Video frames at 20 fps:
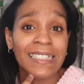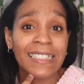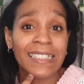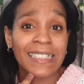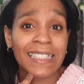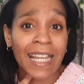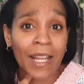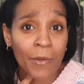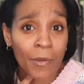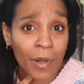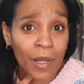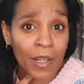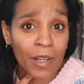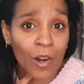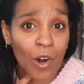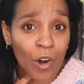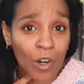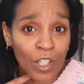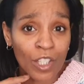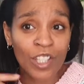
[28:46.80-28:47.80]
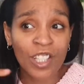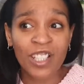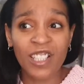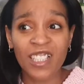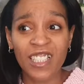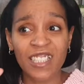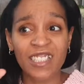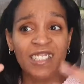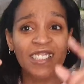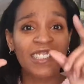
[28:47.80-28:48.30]
They were odd
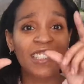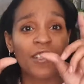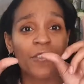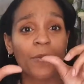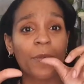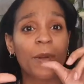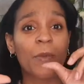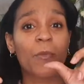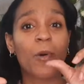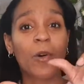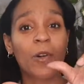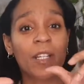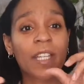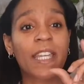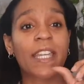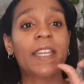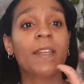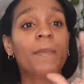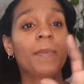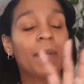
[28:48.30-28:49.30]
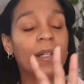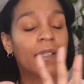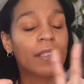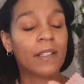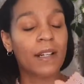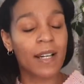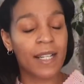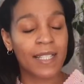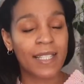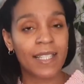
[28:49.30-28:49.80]
and a little bit wonky, but
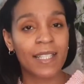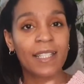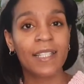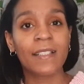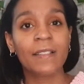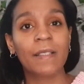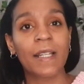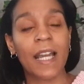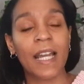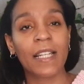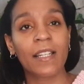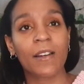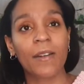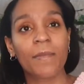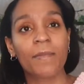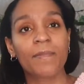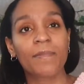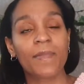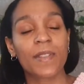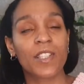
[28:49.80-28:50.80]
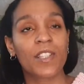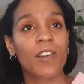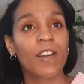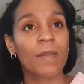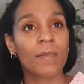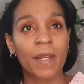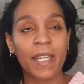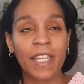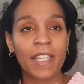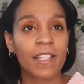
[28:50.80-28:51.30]
I did it. And I started
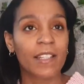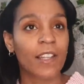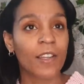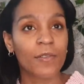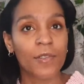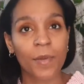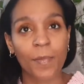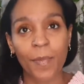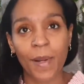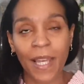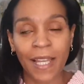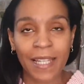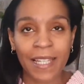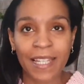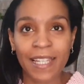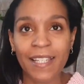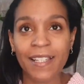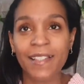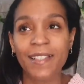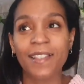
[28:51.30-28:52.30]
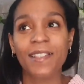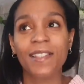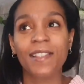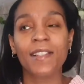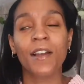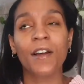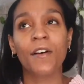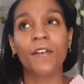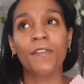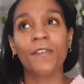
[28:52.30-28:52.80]
making loads of blankets and
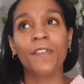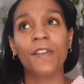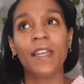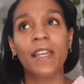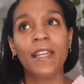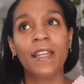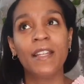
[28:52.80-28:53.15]
stuff.